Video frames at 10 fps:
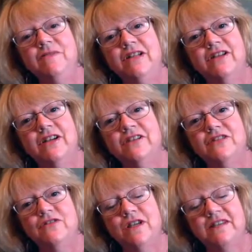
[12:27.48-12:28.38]
me to
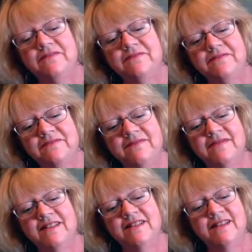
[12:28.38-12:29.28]
concentrate.
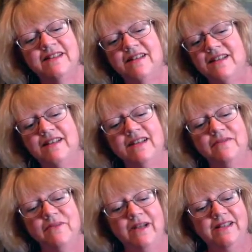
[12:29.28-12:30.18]

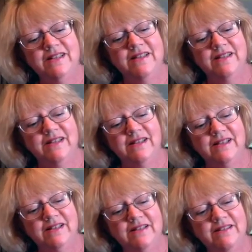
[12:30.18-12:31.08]
But
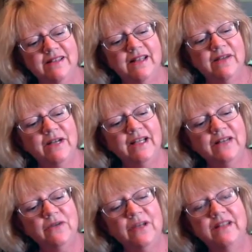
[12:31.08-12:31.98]
when I get
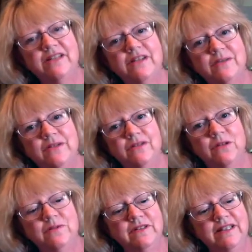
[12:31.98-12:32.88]
away this summer,
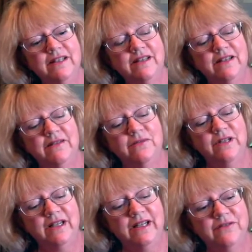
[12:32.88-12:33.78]
hopefully,
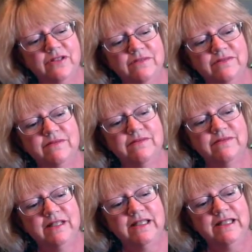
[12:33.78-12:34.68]
when I have some
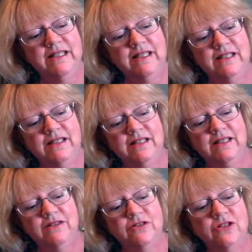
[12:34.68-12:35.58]

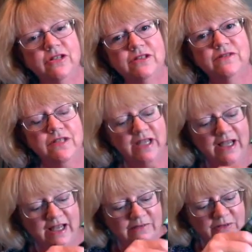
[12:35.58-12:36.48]
chunks of
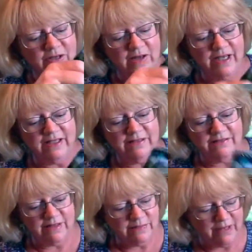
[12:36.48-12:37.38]
time where I
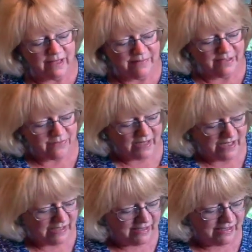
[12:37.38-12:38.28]
can apply my
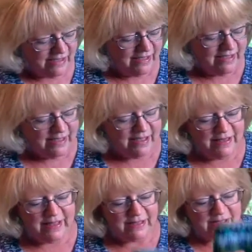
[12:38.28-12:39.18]
brain.
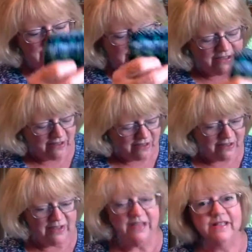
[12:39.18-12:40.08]
And this
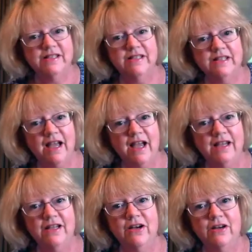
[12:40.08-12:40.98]
yarn is the
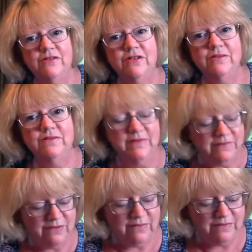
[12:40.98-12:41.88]
Tide yarn
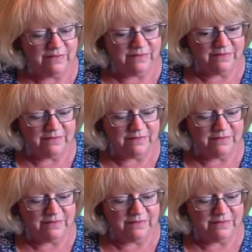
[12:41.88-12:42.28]
from